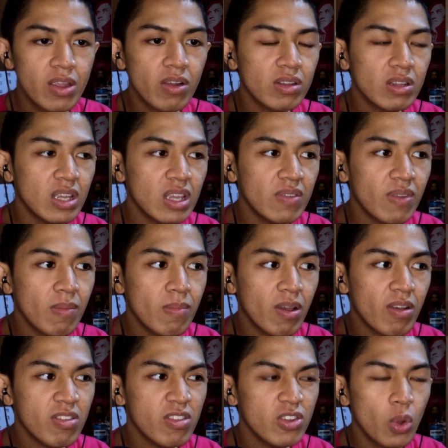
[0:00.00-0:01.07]
You're leaving
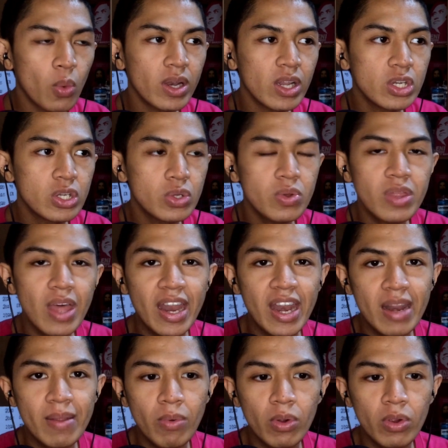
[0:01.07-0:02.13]
because you don't want to do
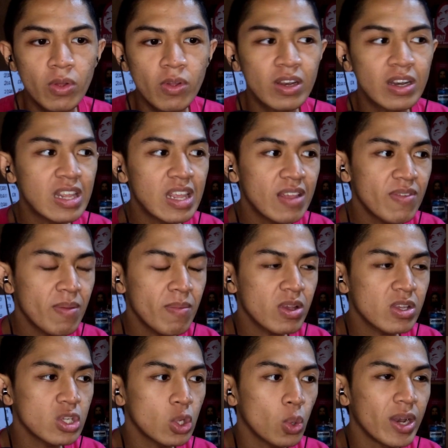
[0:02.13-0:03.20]
that anymore.
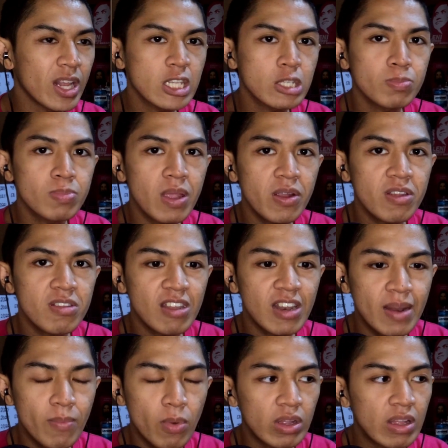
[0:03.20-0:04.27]
Leaving because you don't want to experience
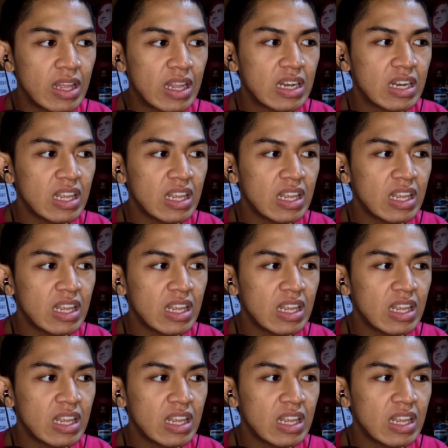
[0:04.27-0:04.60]
that anymore.